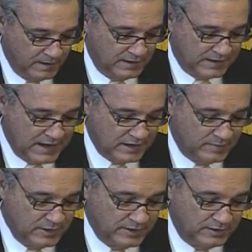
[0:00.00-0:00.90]

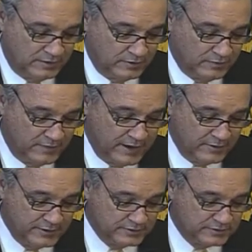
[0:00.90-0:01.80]
to the
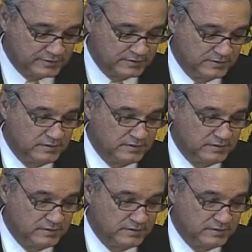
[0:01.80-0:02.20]
veterans,